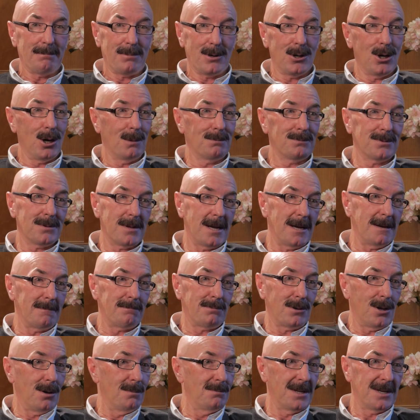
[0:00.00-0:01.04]

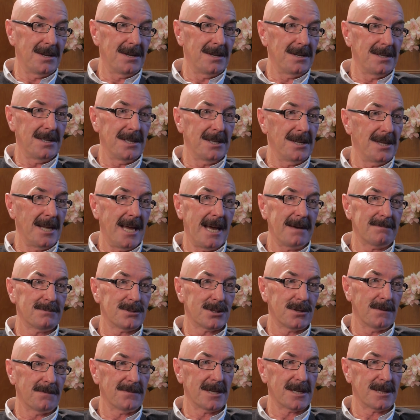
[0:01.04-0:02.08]
plumb the
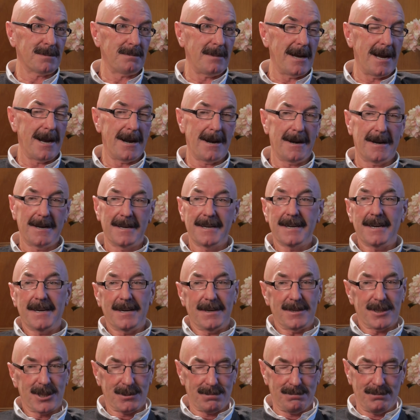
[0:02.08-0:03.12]
depths of despair,
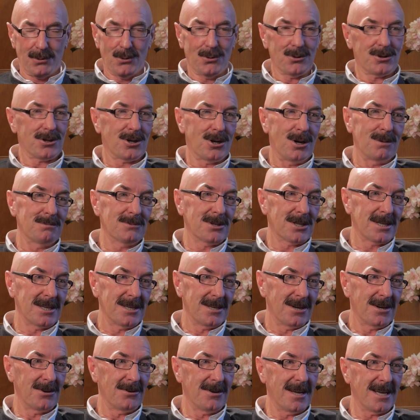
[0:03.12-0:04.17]
sport comes to
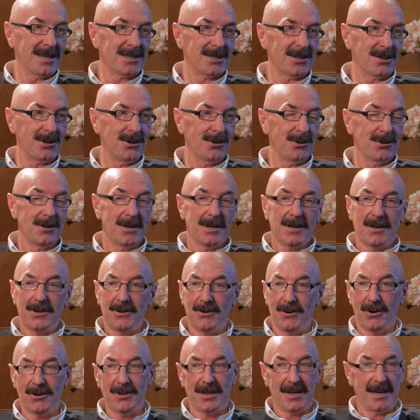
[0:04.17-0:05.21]
our rescue.
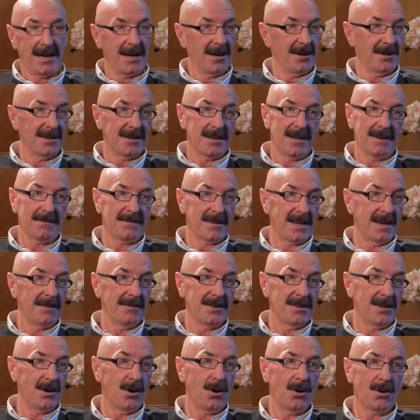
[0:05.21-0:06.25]
Northern Ireland have
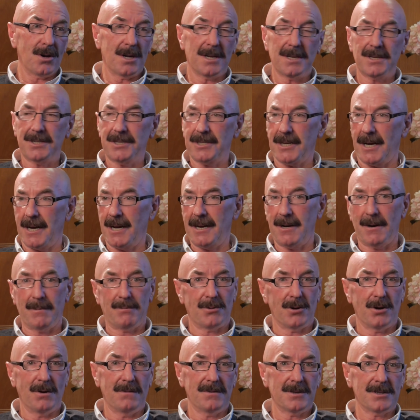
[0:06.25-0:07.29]
given the entire
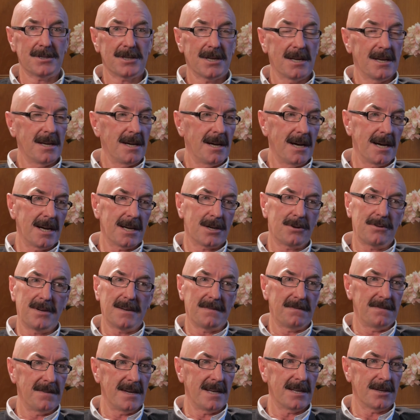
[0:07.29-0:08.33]
province a
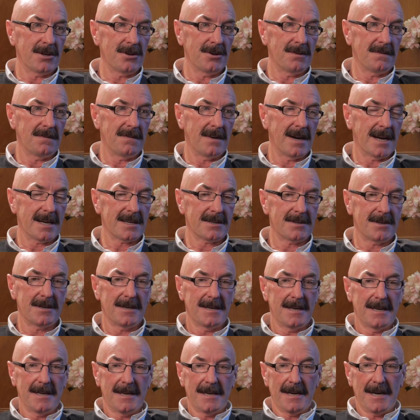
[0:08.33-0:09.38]
great feel-good factor.
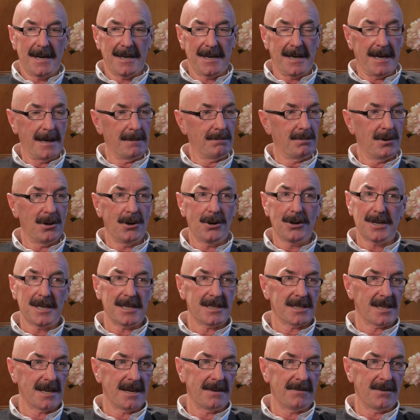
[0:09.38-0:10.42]
And I applaud
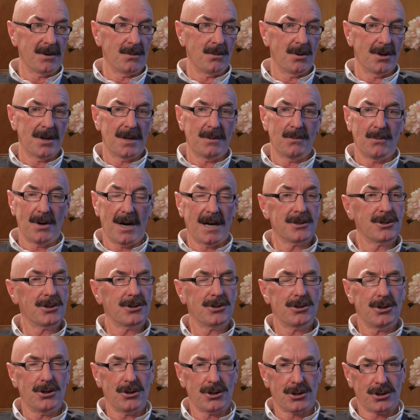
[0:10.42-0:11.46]
each and every one. And I
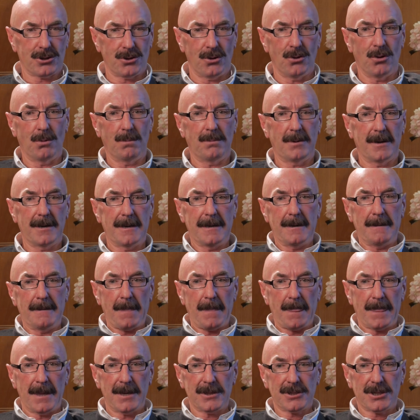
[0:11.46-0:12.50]
just hope
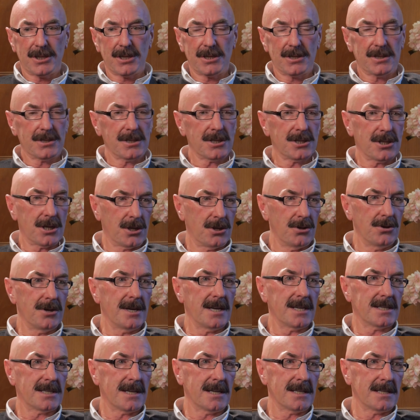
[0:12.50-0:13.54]
that the
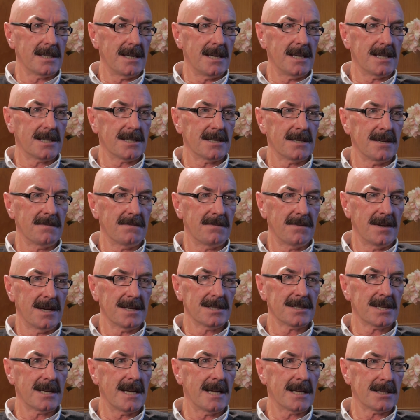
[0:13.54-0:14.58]
security situation in
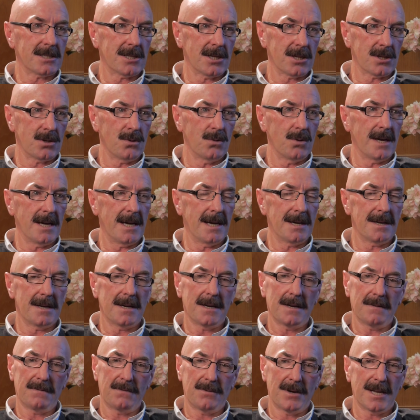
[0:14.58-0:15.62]
France lets it go ahead.
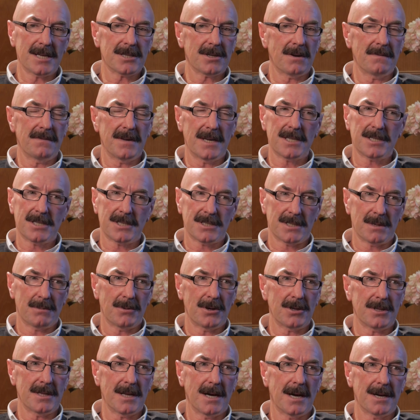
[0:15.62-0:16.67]
I have reservations
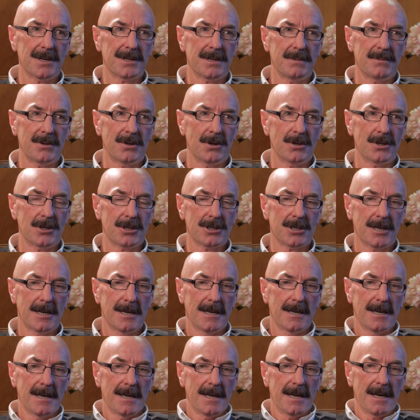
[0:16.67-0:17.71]
about that, to be honest.
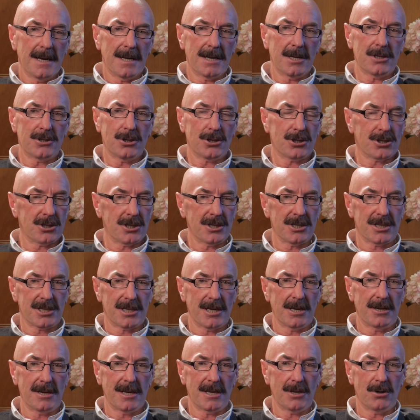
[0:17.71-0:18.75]
And I just
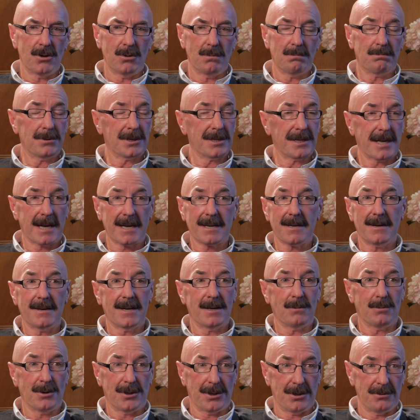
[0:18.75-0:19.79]
sincerely hope,
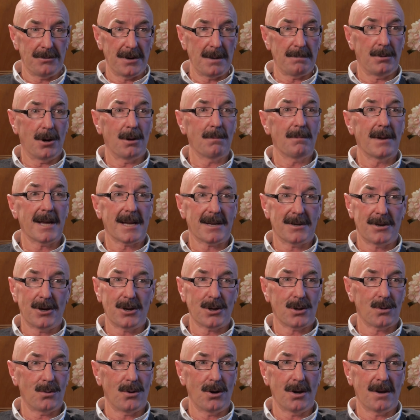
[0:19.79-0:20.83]
particularly with the Republic
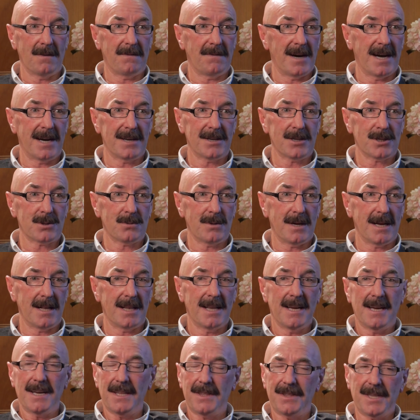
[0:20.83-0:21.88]
now qualifying as
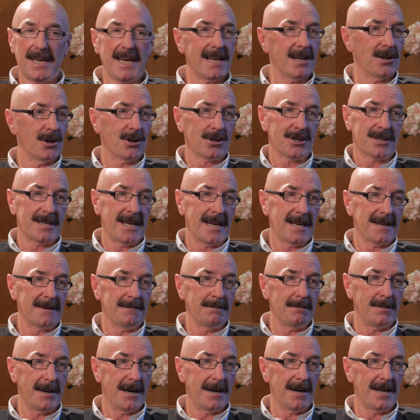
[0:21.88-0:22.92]
well, they look dead
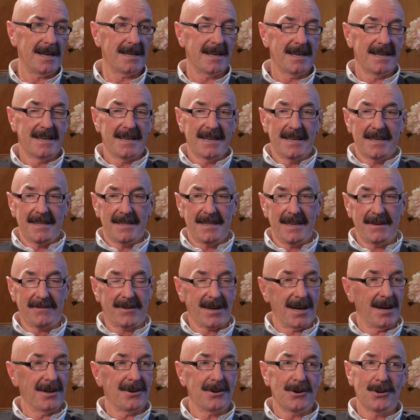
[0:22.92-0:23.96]
and buried. They've
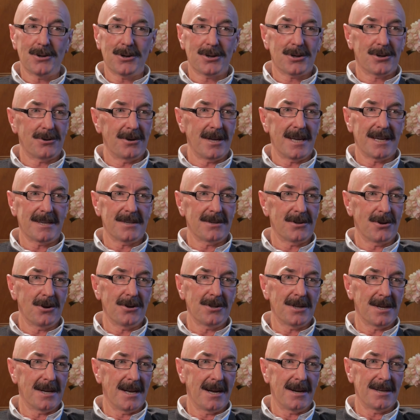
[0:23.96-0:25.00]
got another great
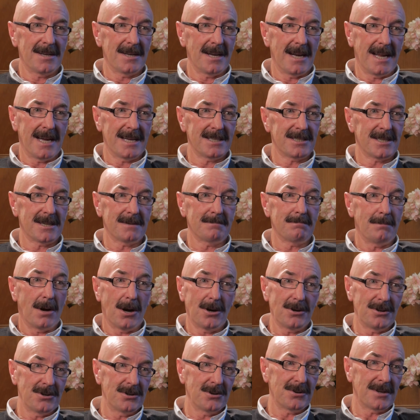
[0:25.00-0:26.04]
Northern Ireland legend,
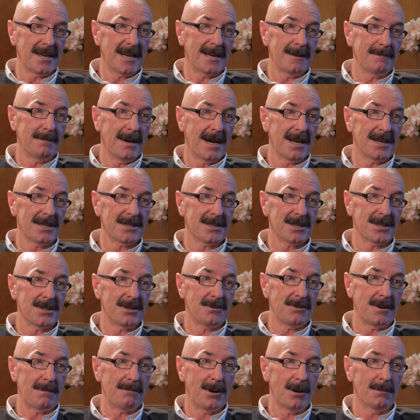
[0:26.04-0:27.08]
Martin O'Neill, managing
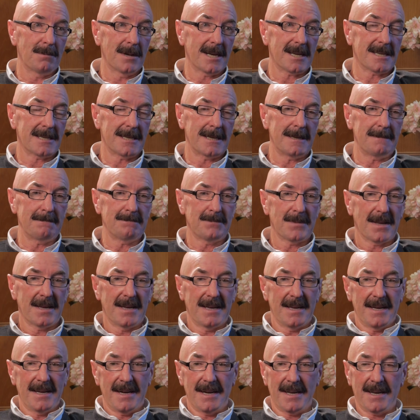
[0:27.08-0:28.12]
the Republic team.
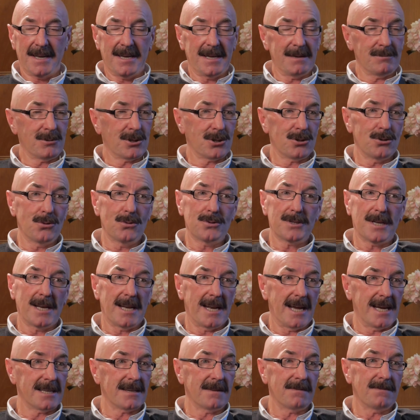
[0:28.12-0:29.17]
And I am so
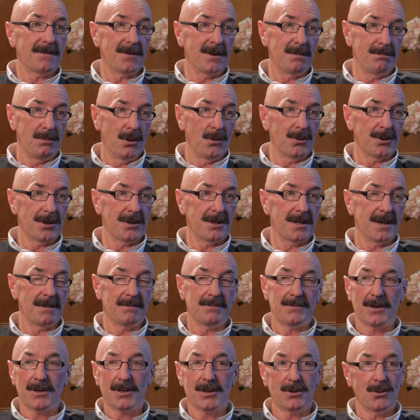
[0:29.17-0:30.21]
delighted for both of
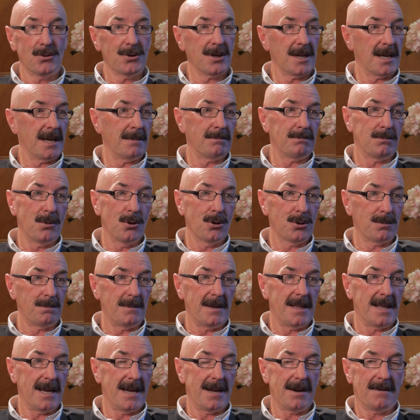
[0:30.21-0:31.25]
them. They're going to both
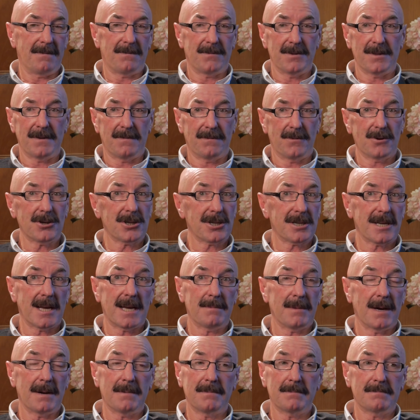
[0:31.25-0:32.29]
be there for the first
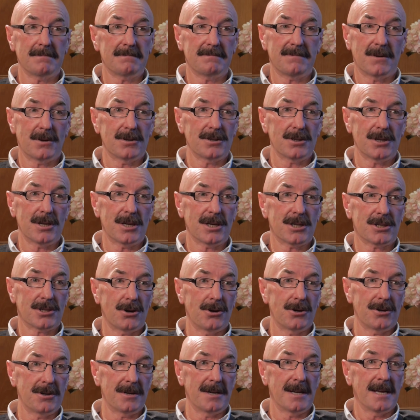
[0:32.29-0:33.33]
time, I'm virtually
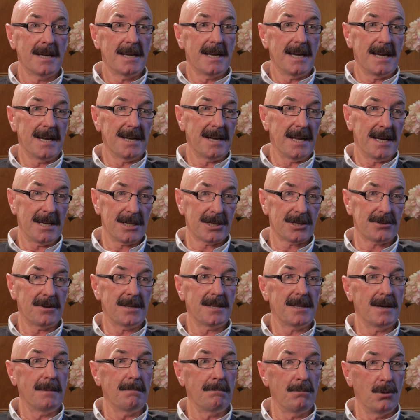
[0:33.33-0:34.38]
certain, in
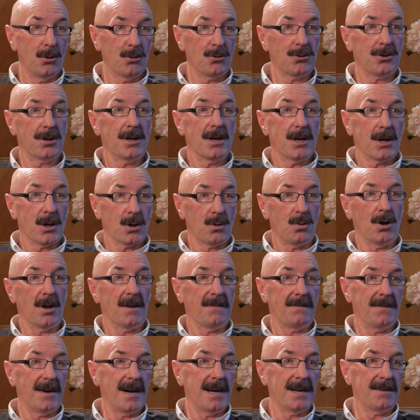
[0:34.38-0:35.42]
history that both
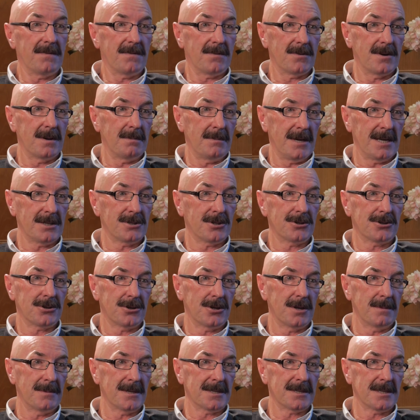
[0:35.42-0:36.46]
qualified for a major
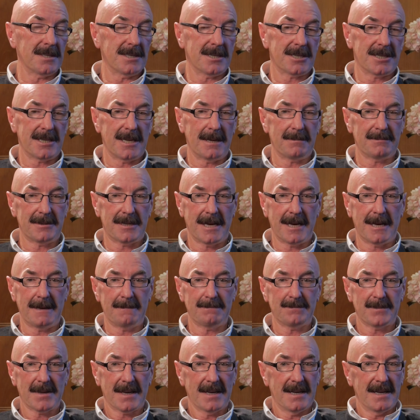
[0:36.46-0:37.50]
tournament at the same
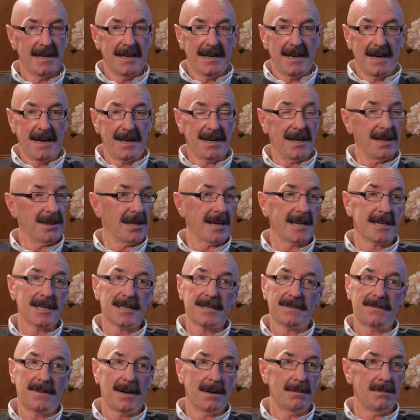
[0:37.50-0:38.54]
time. And I think
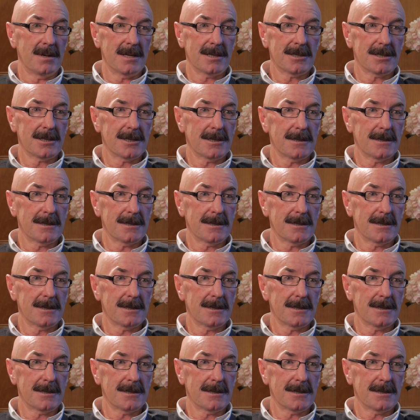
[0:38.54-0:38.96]
it's fabulous.